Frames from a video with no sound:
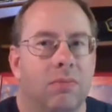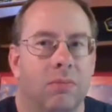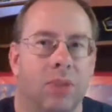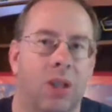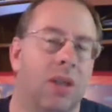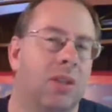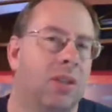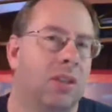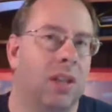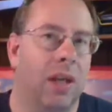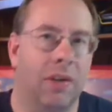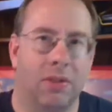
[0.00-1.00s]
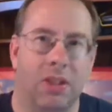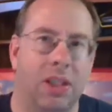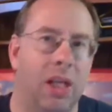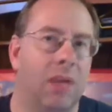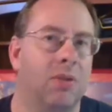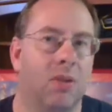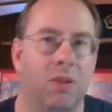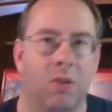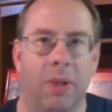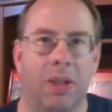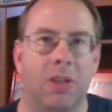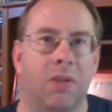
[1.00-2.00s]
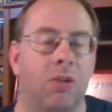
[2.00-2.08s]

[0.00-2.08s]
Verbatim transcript: because obviously games are expensive,